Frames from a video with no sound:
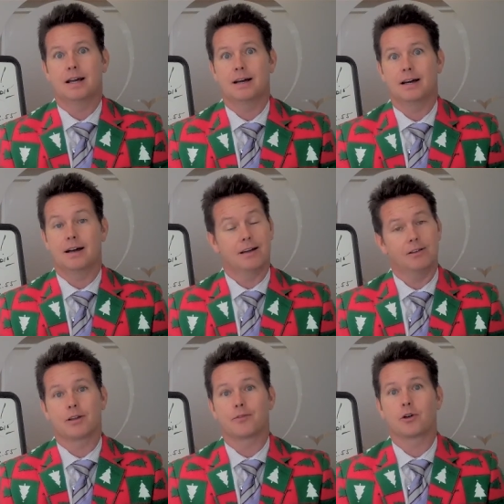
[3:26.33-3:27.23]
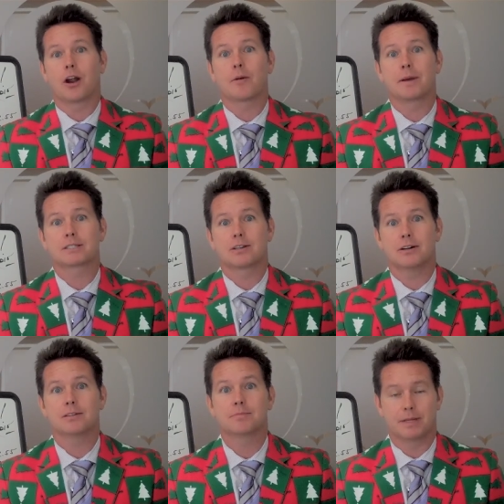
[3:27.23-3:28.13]
uh, looking forward to our best
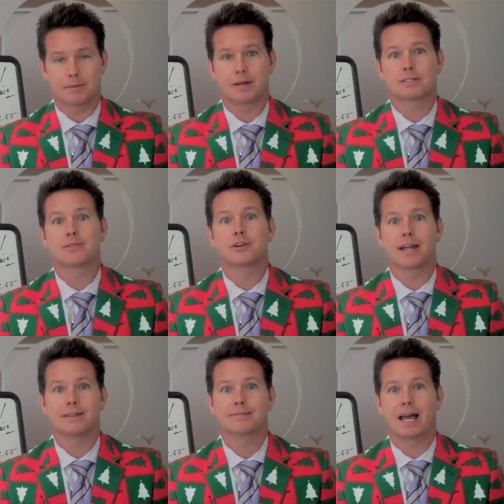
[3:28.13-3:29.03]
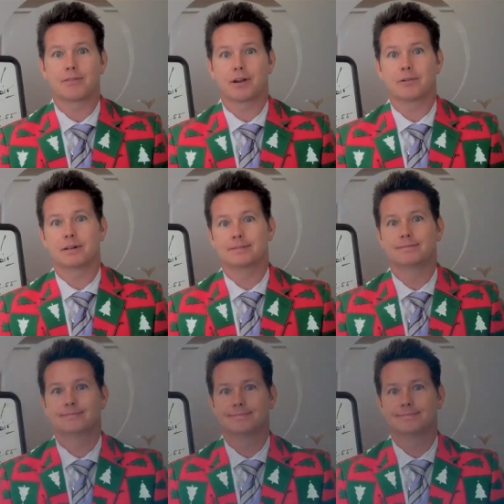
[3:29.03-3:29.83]
call being the best of your day. Have a great one.